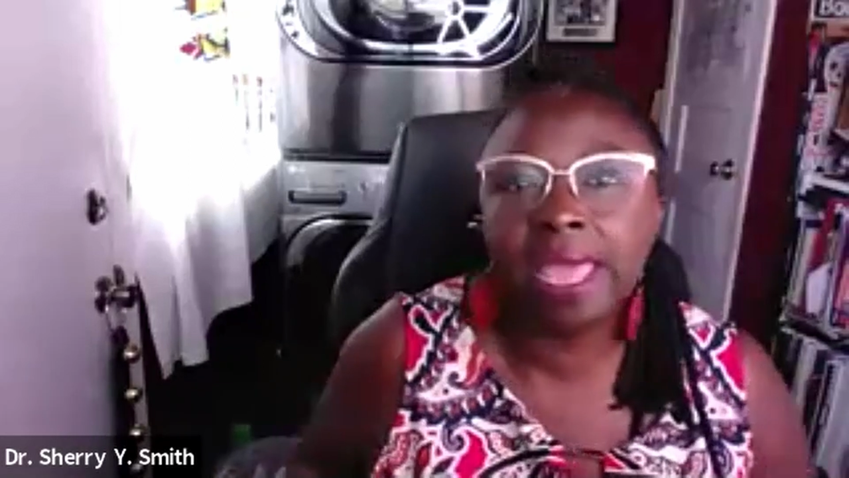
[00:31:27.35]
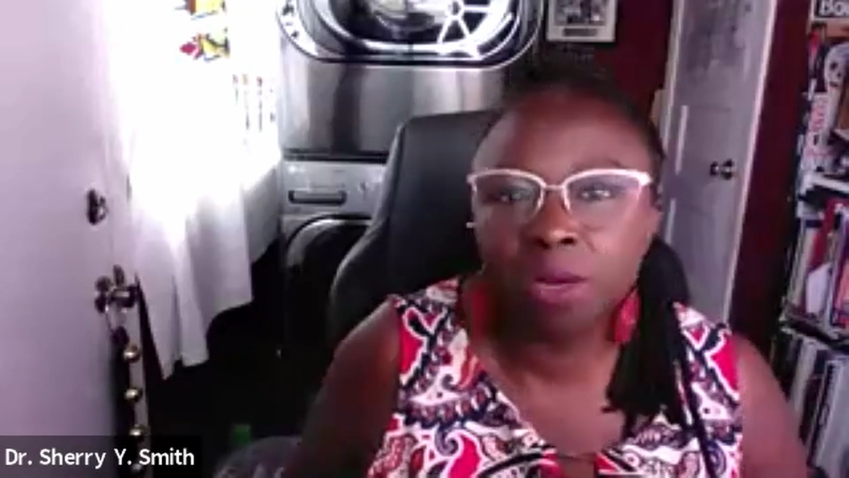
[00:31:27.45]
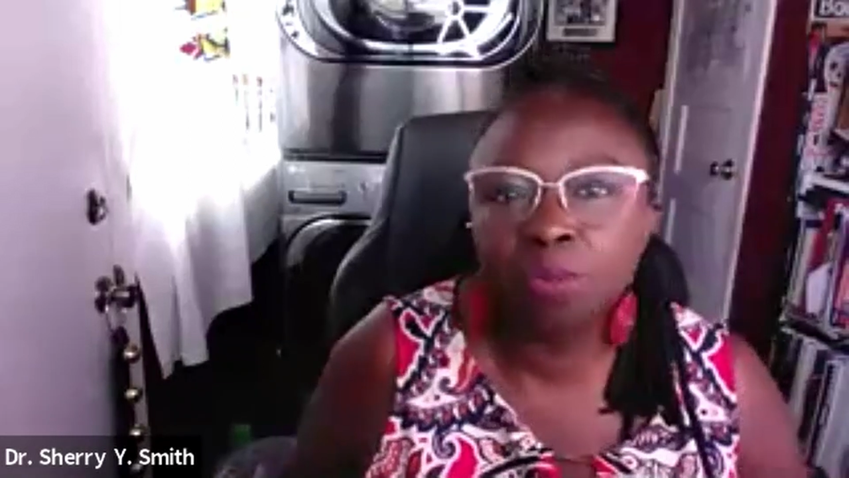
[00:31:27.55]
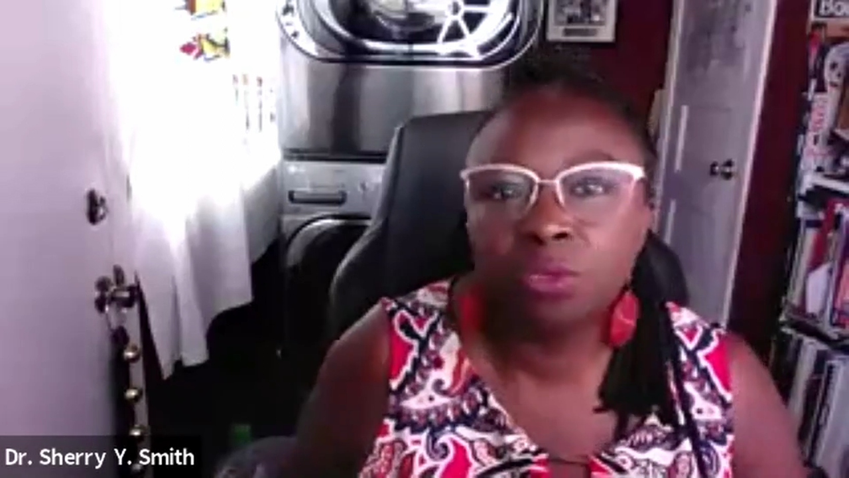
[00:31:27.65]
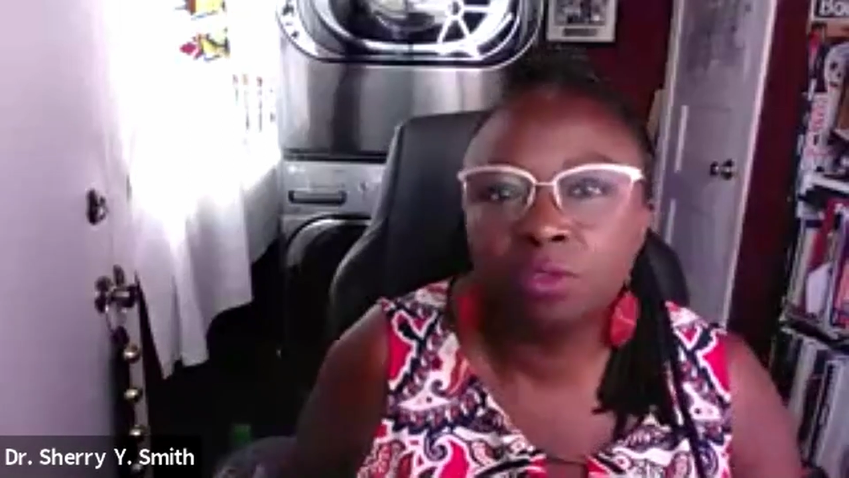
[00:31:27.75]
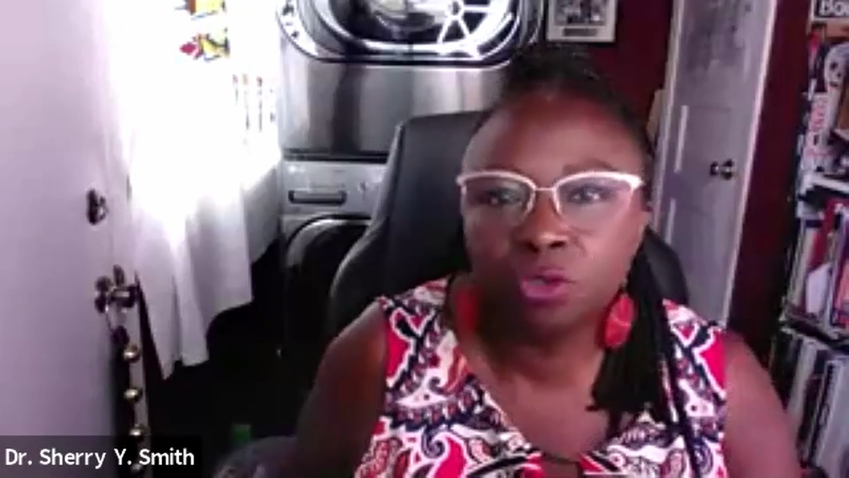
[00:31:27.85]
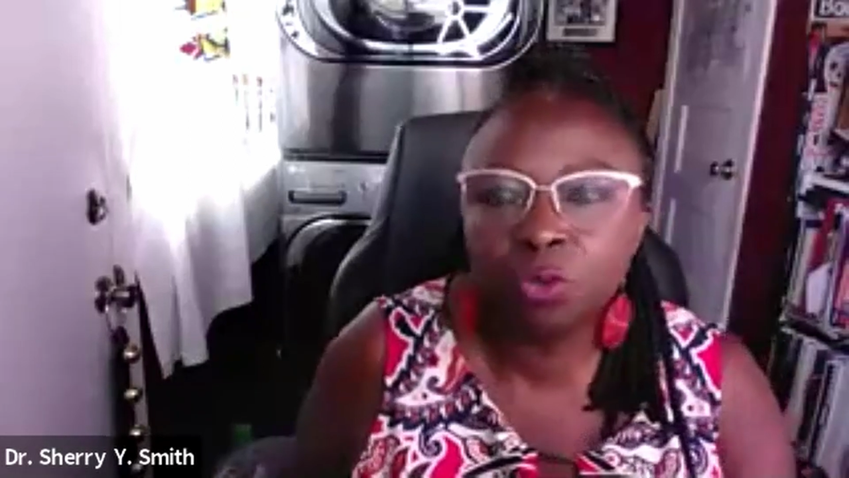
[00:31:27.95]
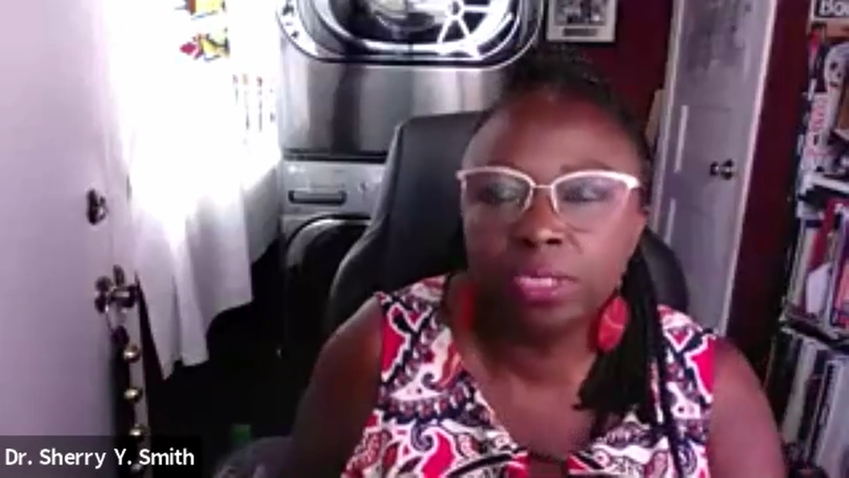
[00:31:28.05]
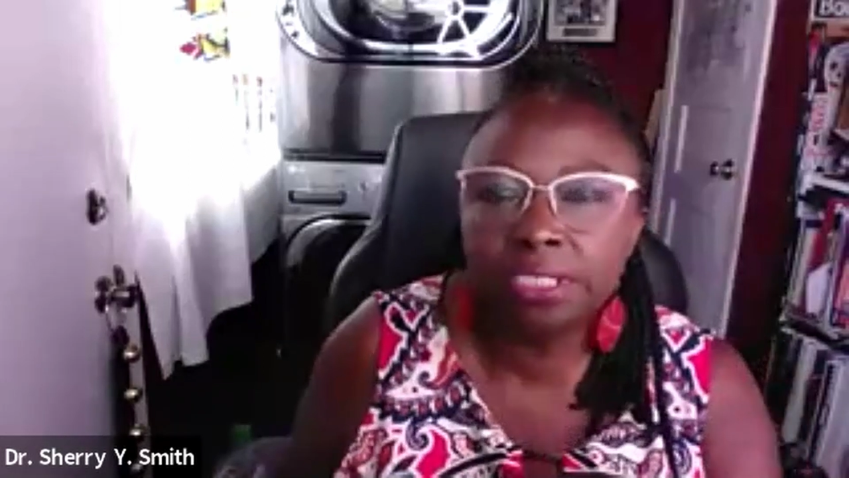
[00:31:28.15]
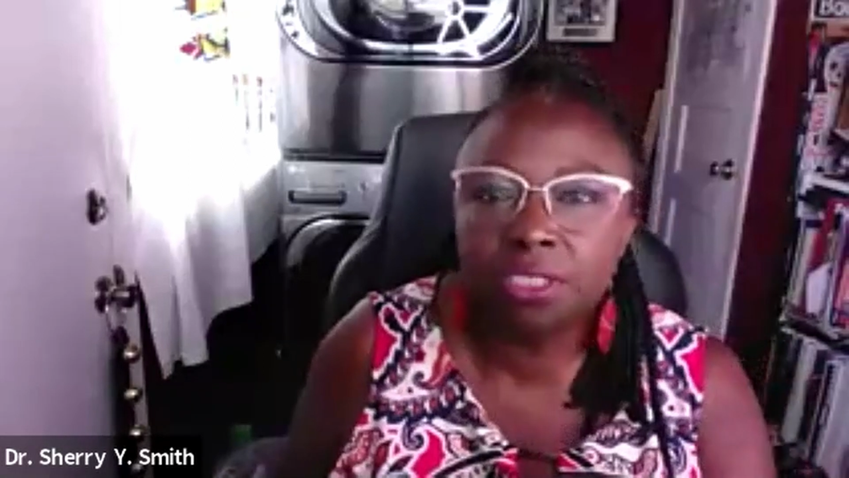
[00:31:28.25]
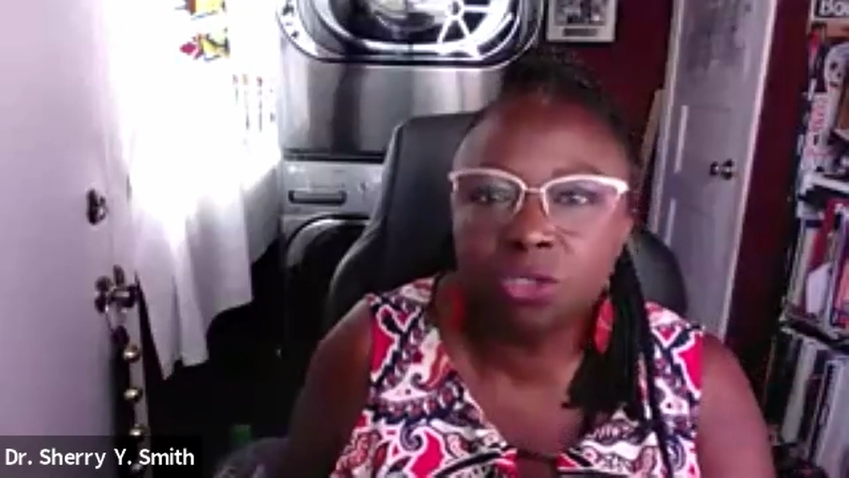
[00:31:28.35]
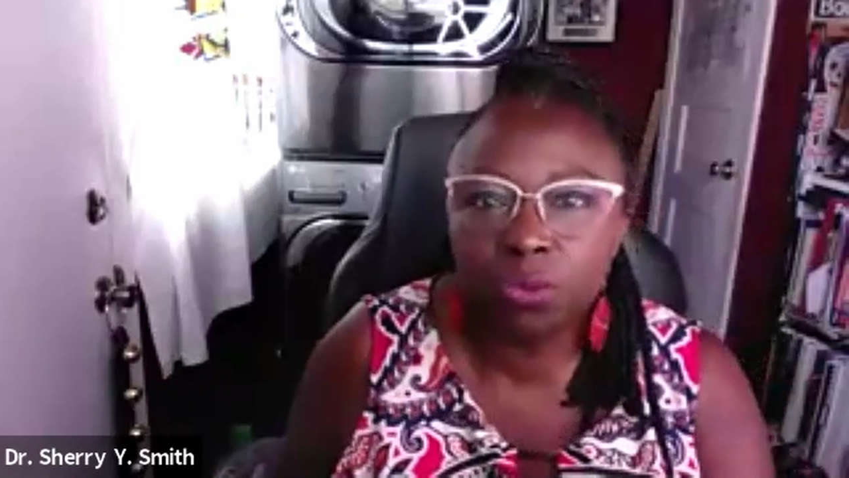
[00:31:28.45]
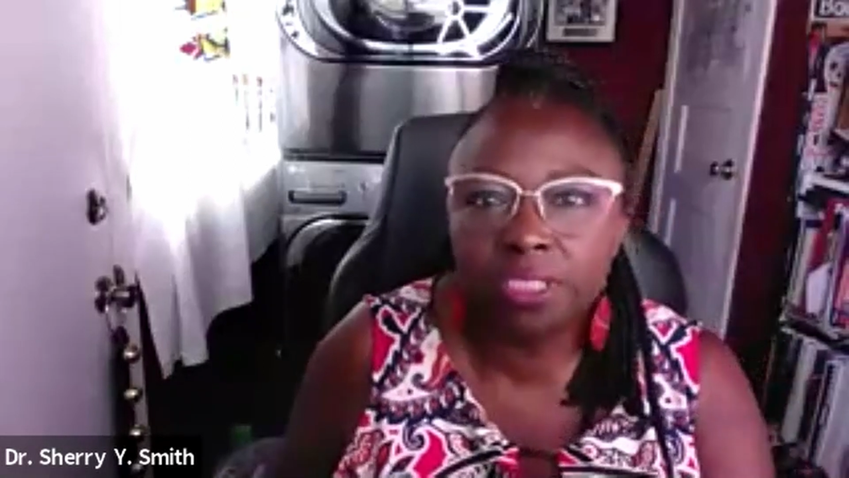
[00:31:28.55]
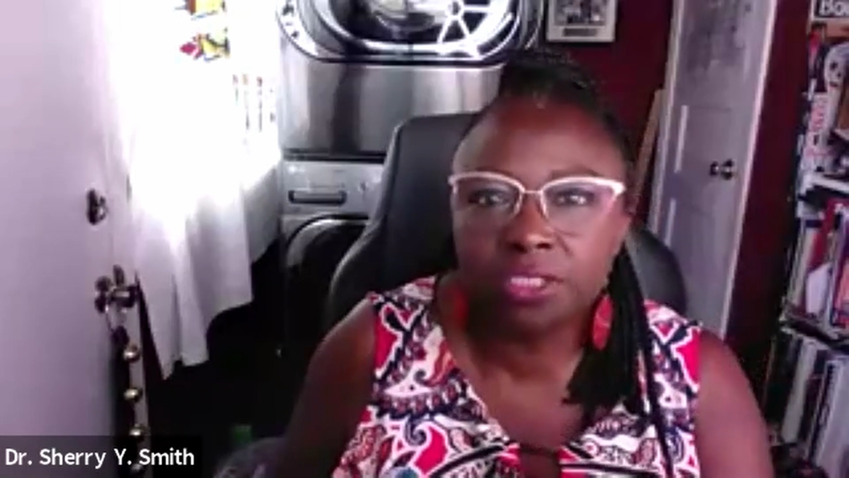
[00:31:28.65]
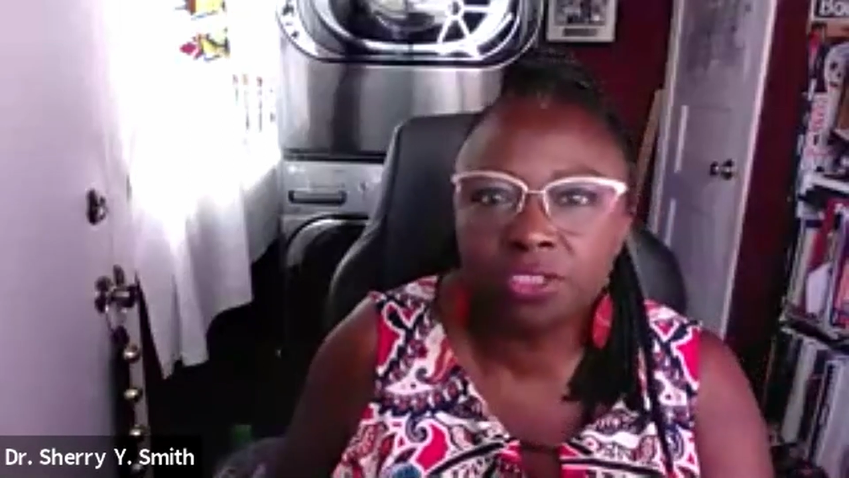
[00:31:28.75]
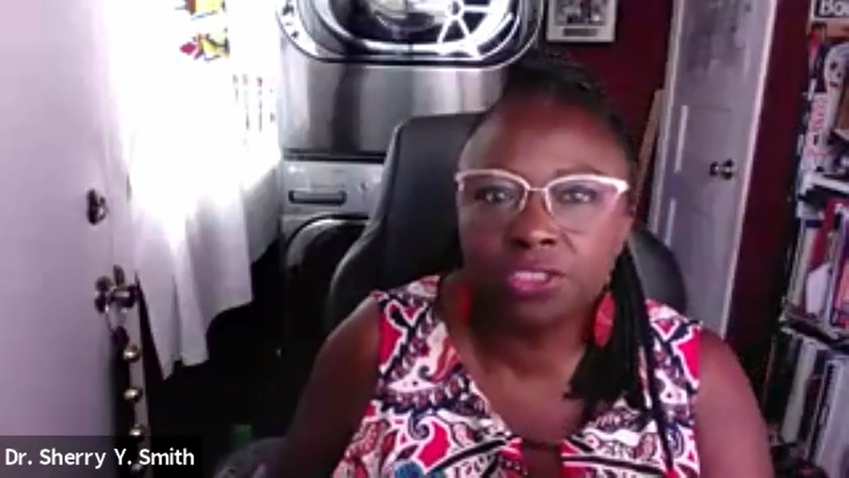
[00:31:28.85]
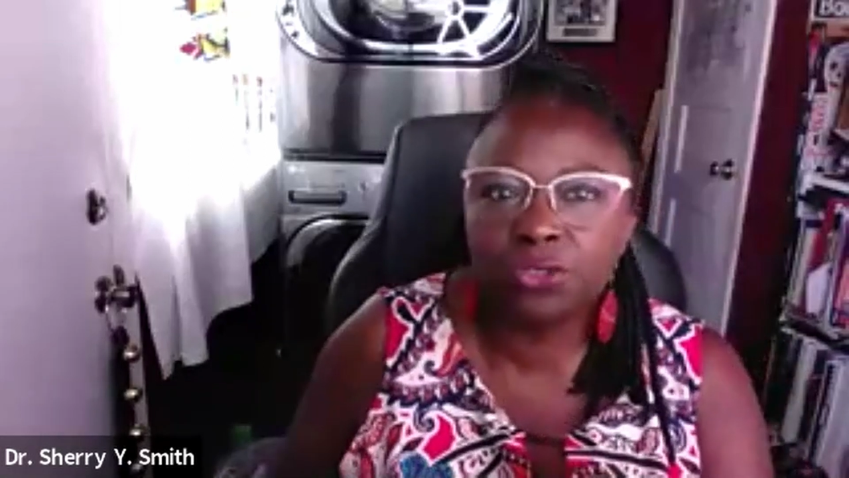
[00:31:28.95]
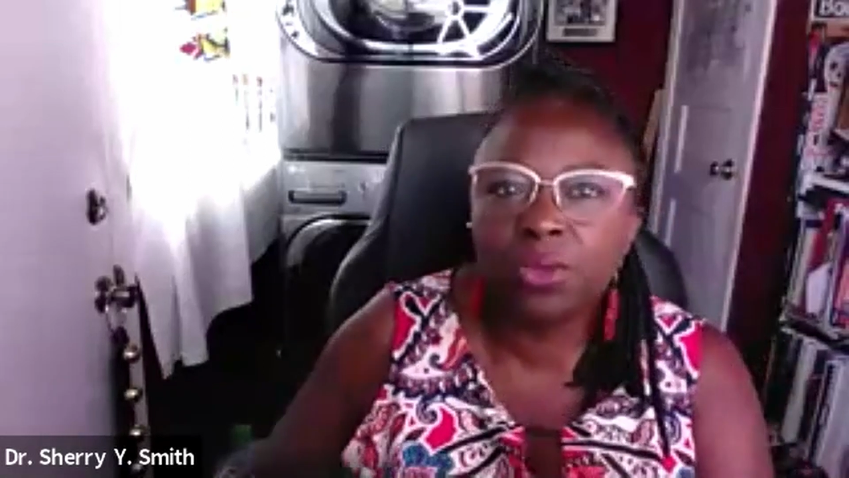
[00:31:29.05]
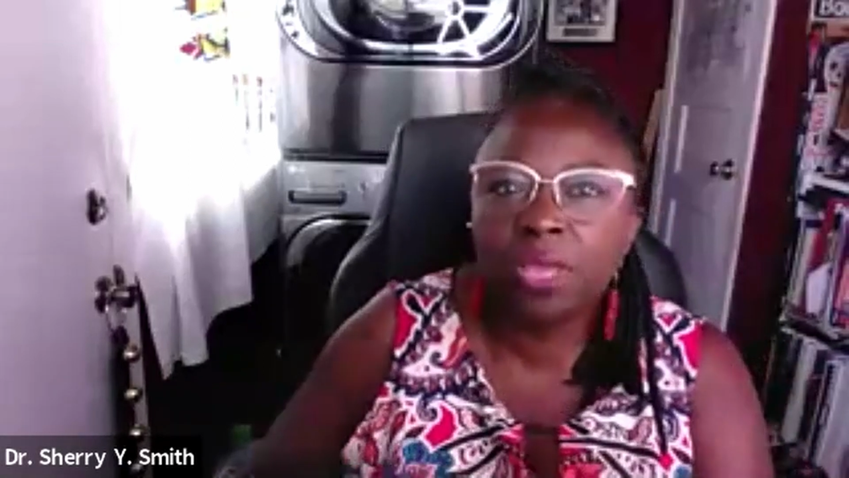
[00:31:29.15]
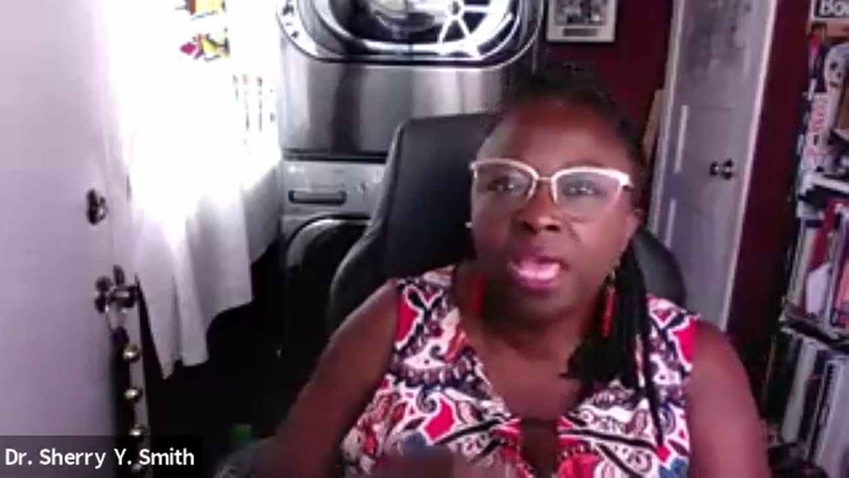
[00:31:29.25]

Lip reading: April of 2022.